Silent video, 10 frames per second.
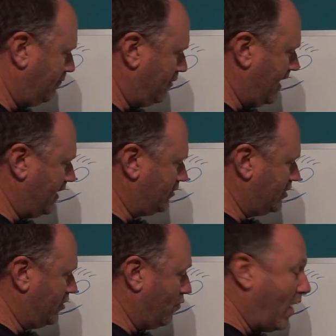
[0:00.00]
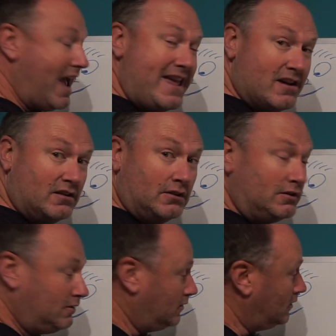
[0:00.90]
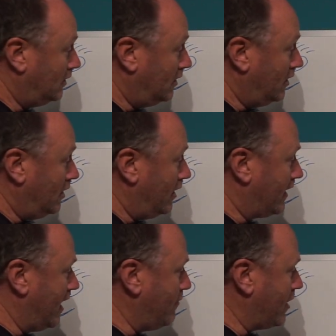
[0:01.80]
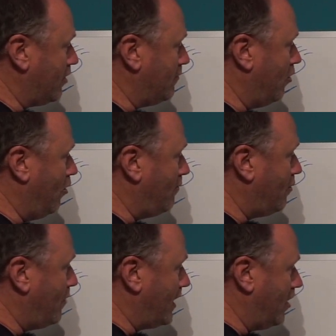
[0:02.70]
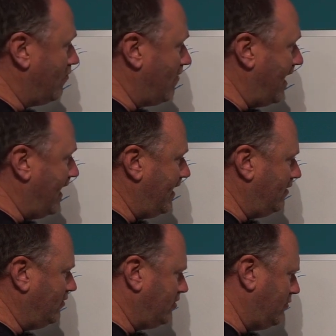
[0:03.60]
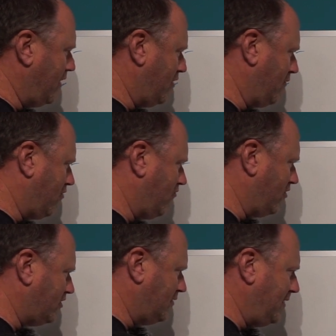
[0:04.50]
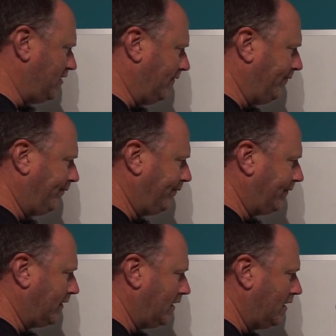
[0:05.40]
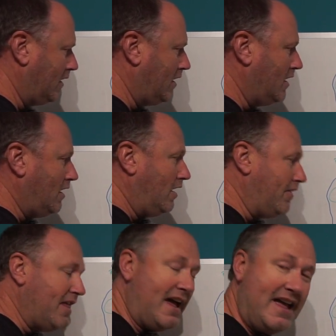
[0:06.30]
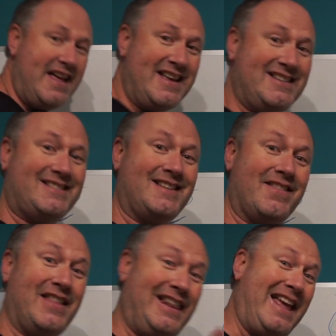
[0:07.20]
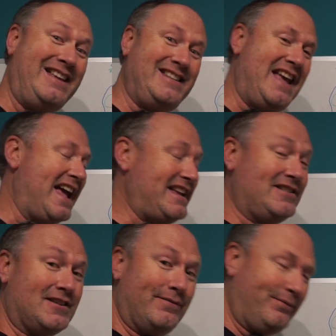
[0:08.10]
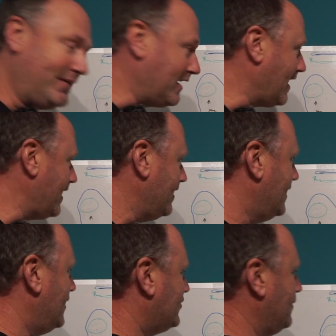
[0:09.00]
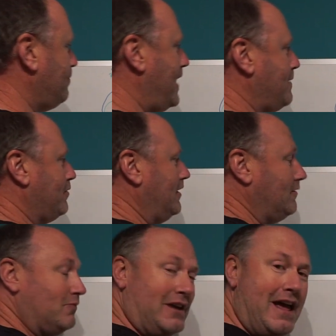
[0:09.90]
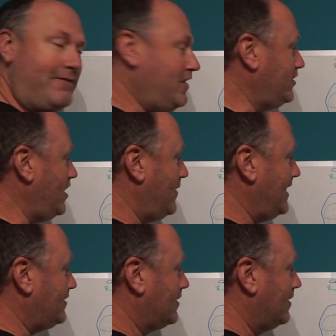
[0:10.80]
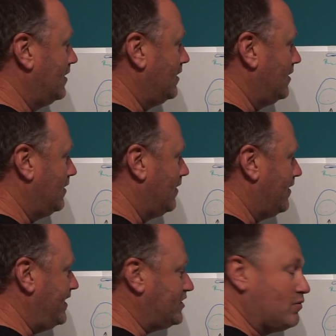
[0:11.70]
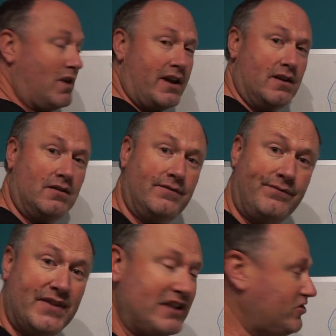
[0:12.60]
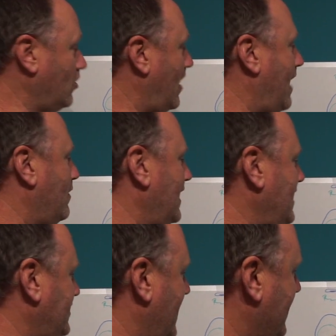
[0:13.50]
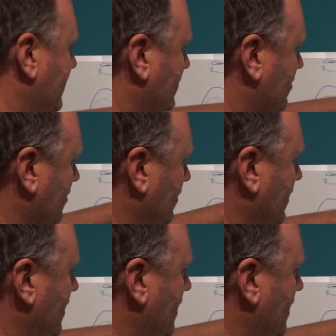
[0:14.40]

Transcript: but now you're going to turn away. Okay, we come up, we go around, we come across the middle. And that is the lazy eight. Okay? Some people will have you do it this way. That's not how a lazy eight is done.